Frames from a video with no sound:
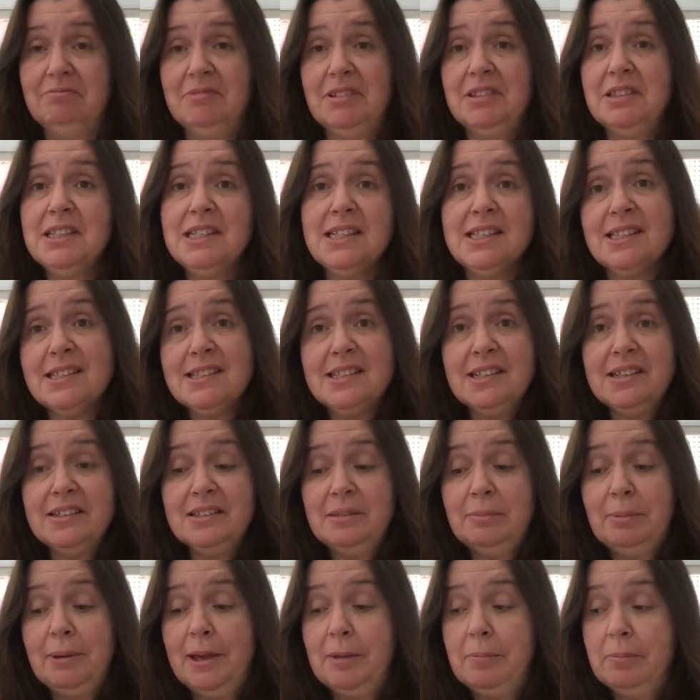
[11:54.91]
And they stick
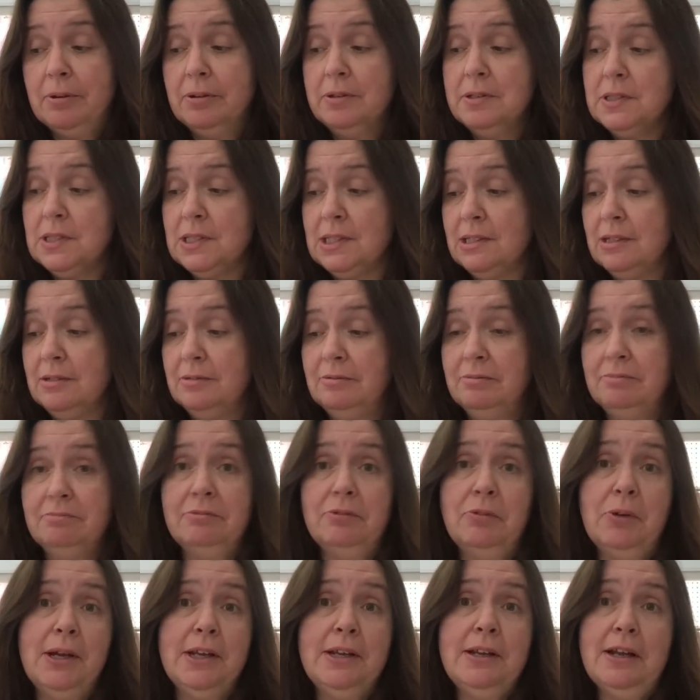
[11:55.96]
to paper, so
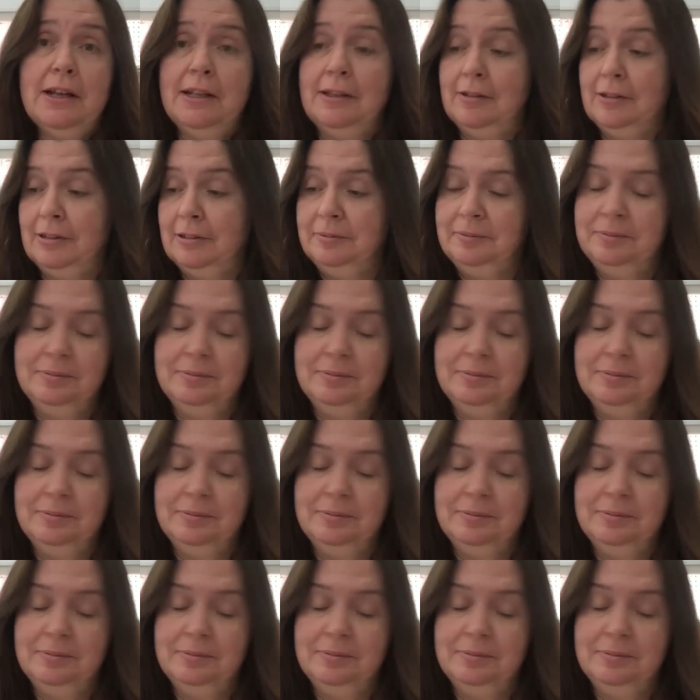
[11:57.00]
why not?